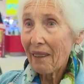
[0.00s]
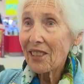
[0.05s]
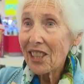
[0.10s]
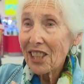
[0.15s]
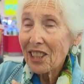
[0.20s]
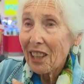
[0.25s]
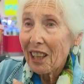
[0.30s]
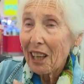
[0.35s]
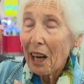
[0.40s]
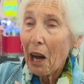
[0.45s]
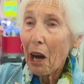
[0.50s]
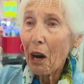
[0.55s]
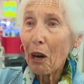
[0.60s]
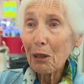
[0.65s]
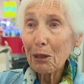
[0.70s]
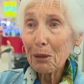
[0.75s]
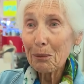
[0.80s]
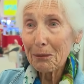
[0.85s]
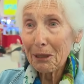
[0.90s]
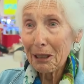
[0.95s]
Just got to
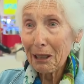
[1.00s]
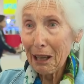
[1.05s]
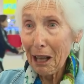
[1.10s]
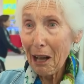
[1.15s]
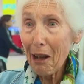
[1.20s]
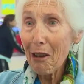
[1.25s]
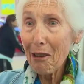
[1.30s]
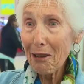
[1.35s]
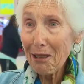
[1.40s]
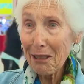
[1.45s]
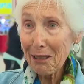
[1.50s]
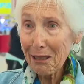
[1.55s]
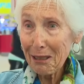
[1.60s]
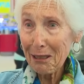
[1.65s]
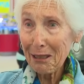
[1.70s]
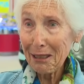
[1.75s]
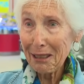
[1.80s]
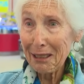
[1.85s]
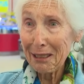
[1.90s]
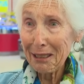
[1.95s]
hold them close.